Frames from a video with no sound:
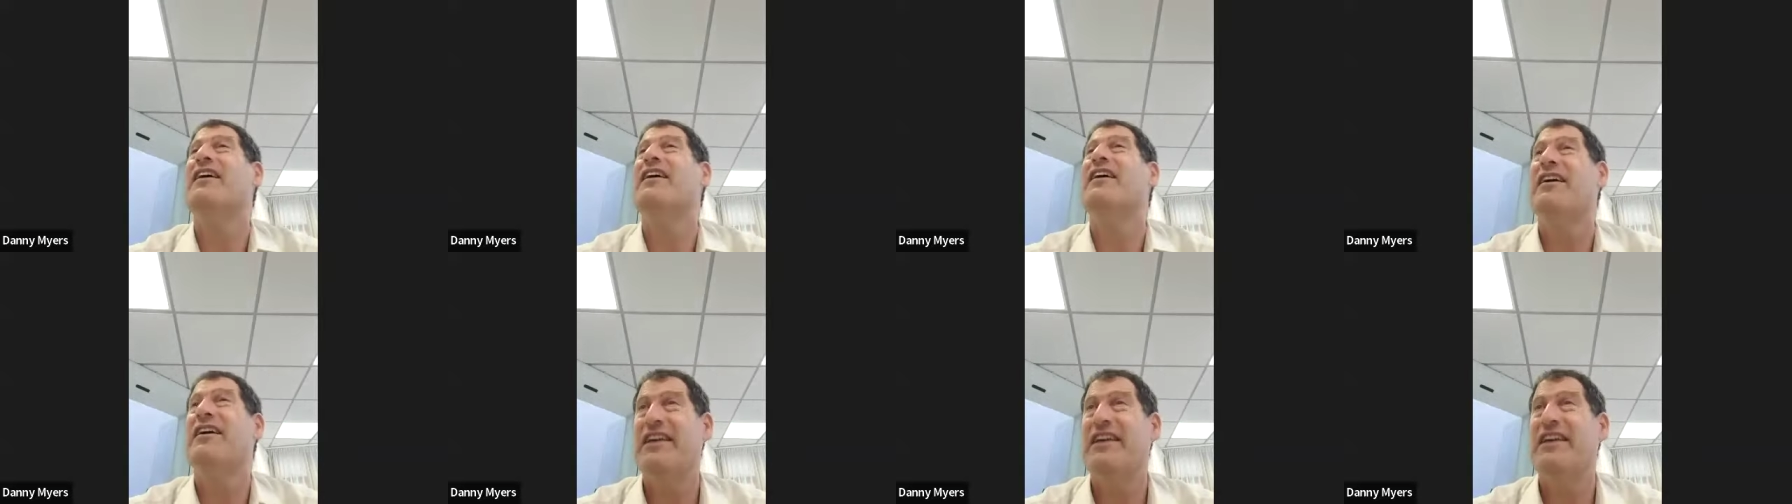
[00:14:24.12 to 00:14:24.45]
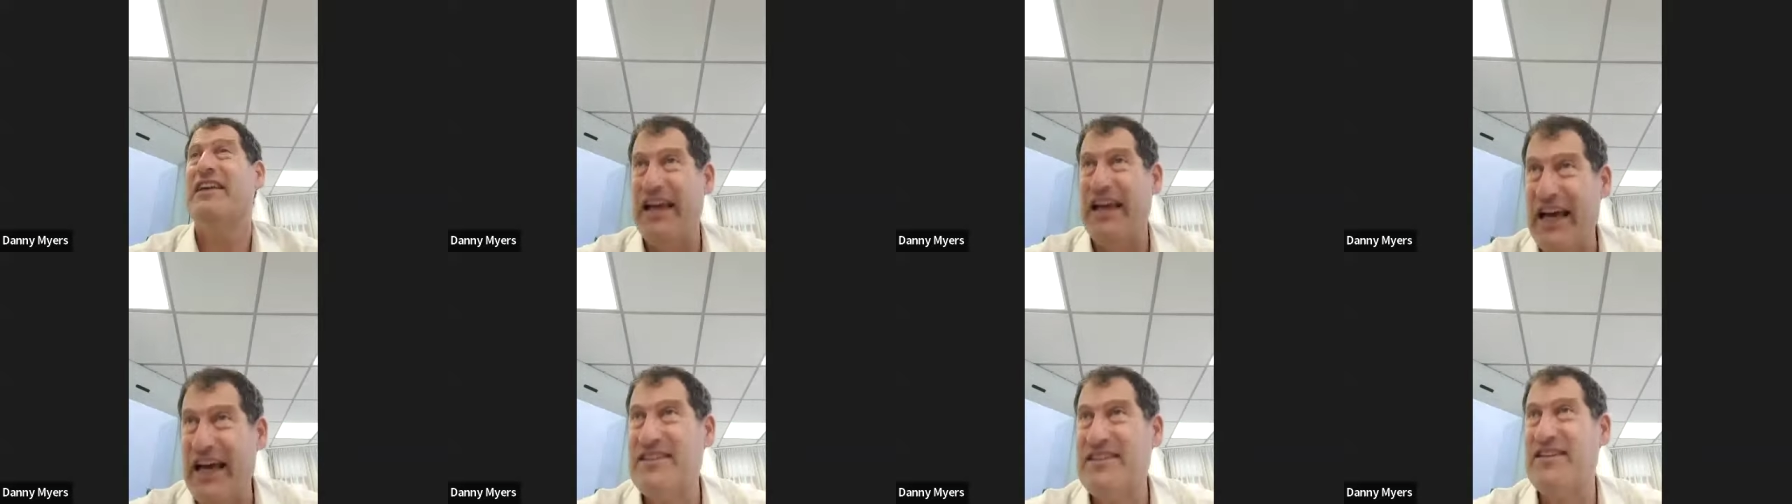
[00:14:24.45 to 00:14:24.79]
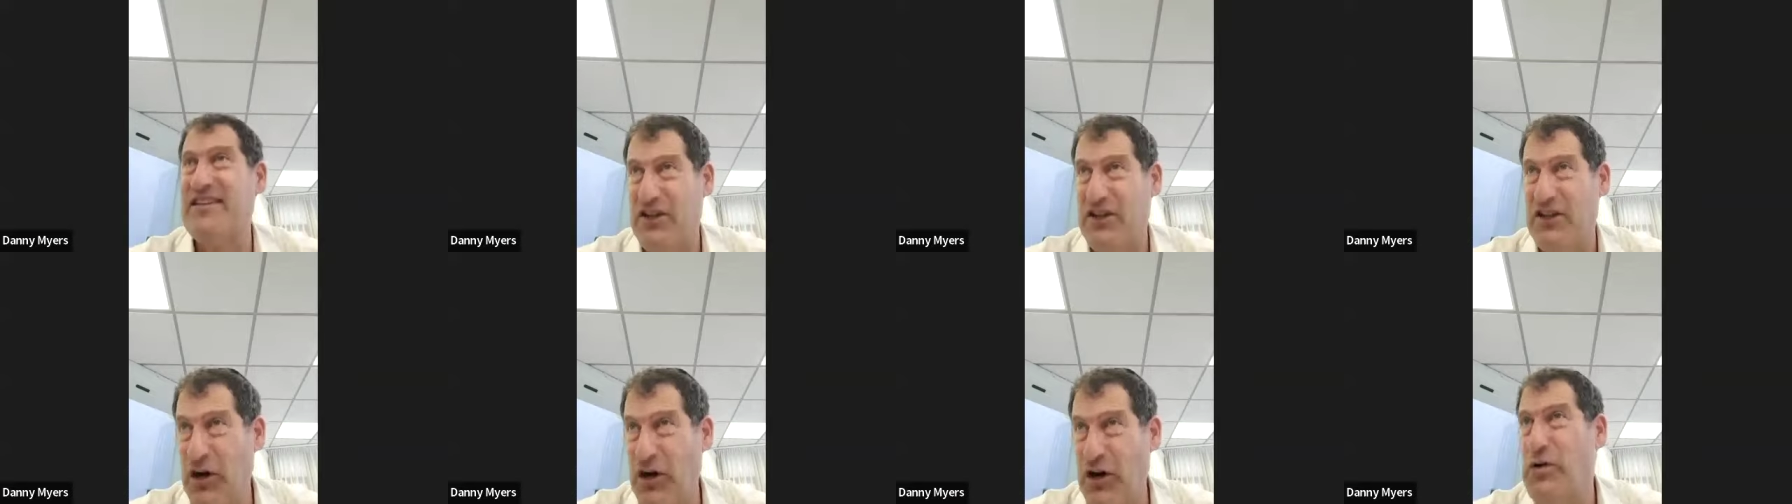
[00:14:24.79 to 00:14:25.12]
Yes,
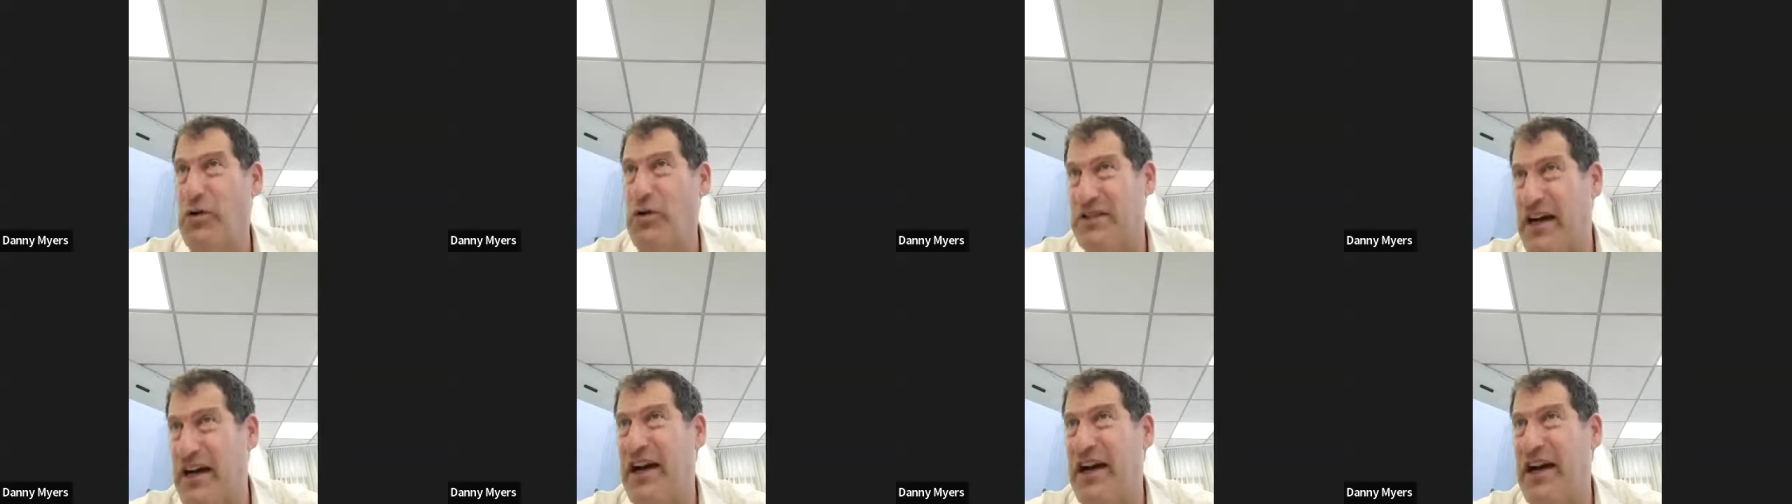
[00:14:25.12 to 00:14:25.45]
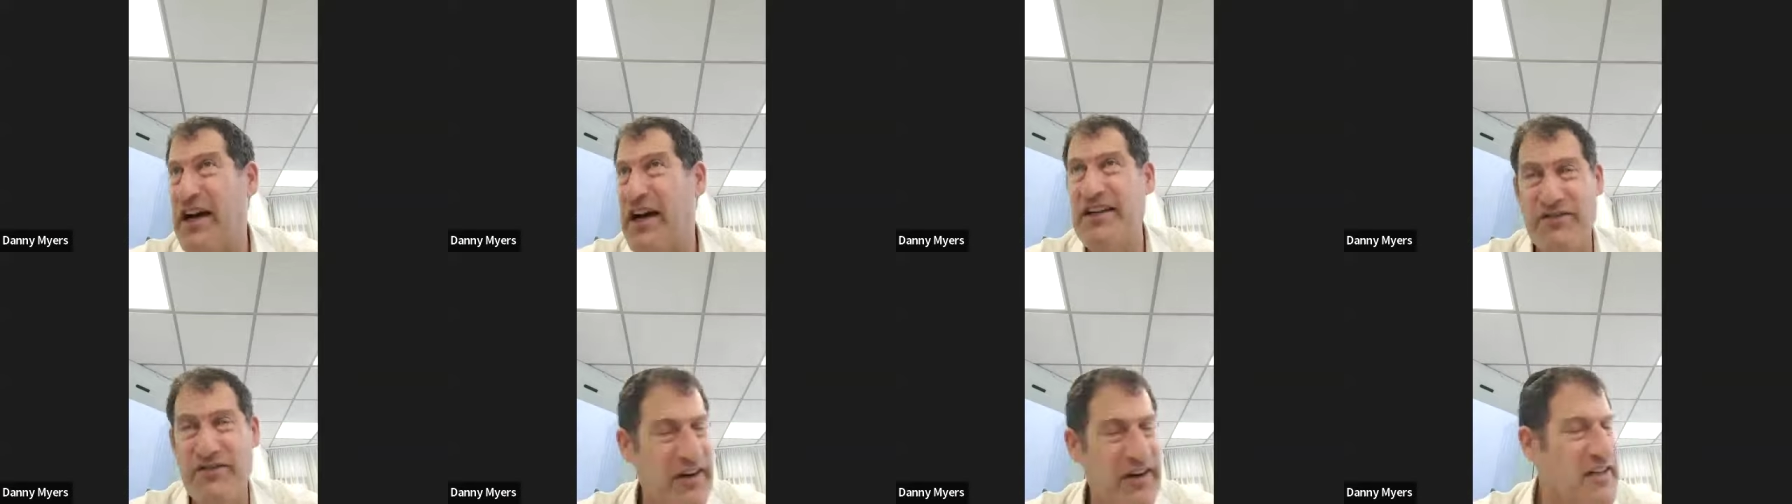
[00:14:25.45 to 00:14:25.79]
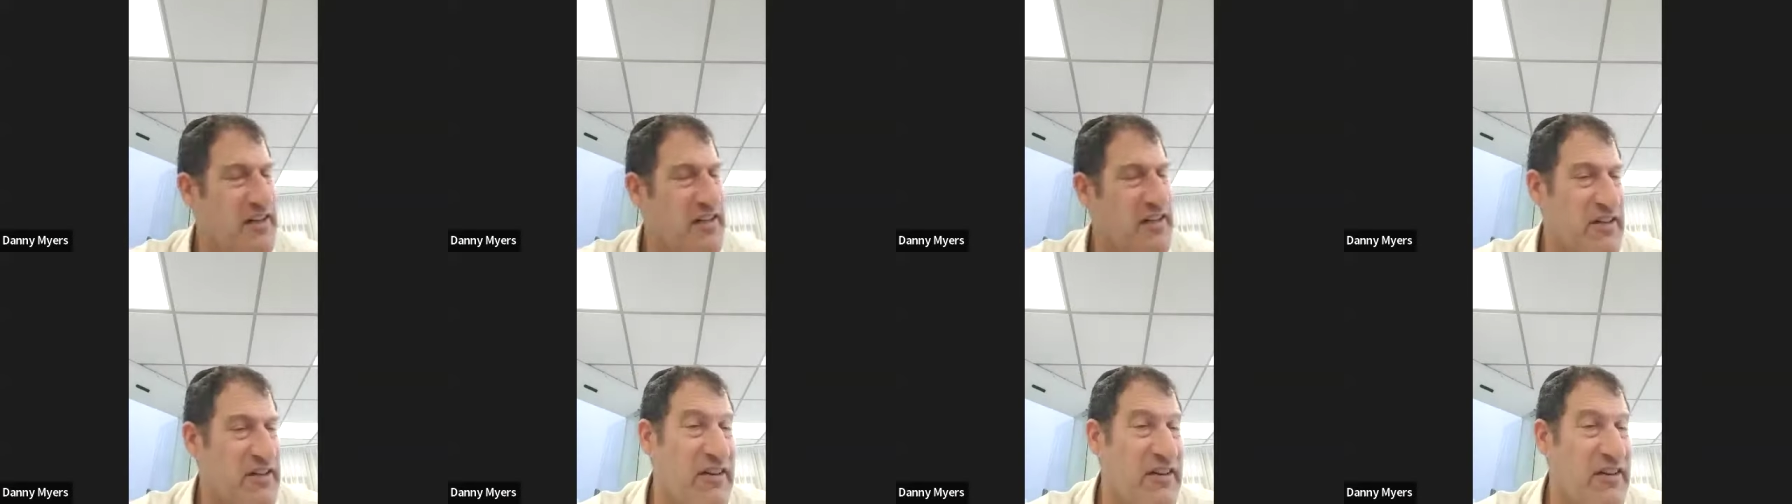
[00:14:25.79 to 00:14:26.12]
a co-sign is very
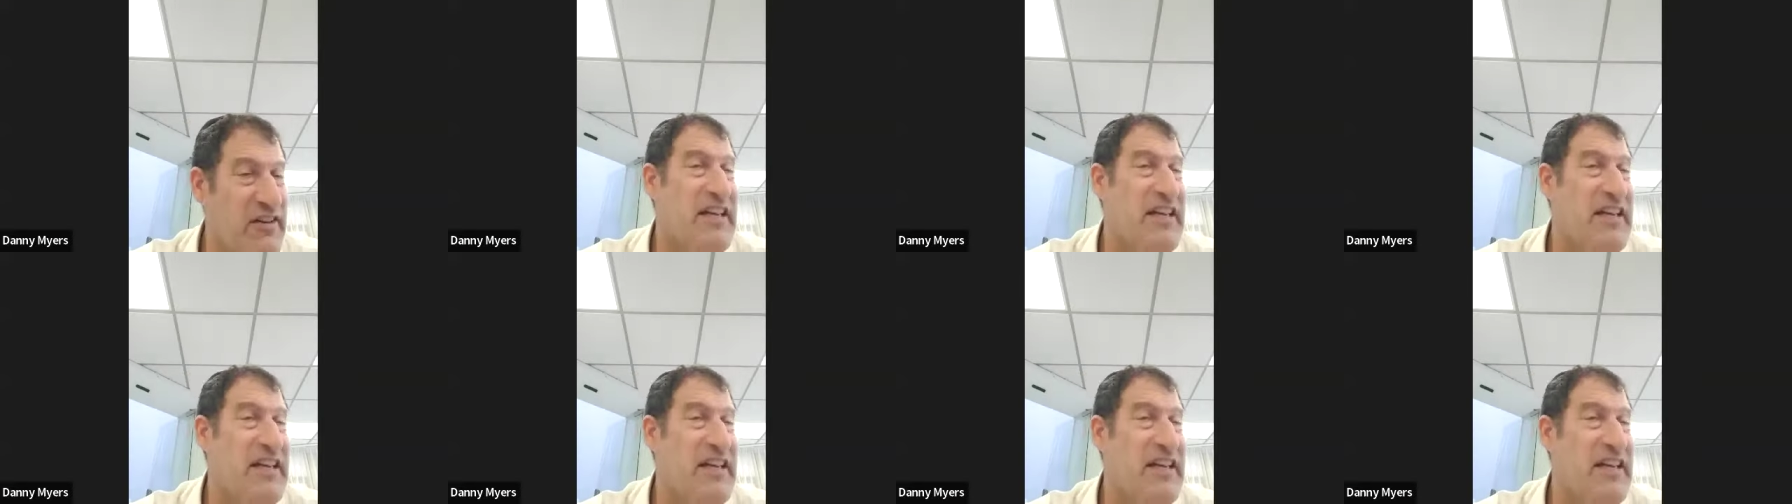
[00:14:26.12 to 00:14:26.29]
serious.